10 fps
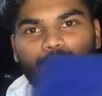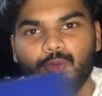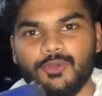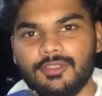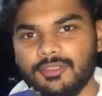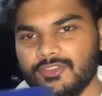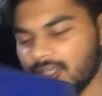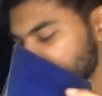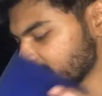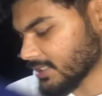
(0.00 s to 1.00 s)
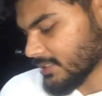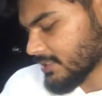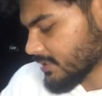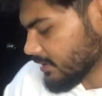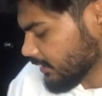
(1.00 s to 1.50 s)
own. Charles
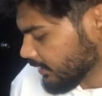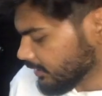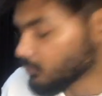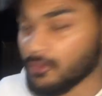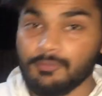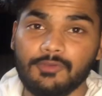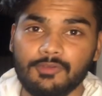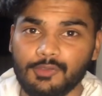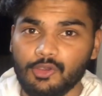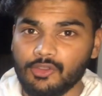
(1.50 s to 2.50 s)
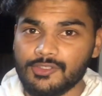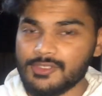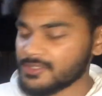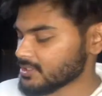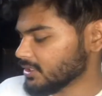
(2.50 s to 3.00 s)
Dickens, again, one of my favorite authors.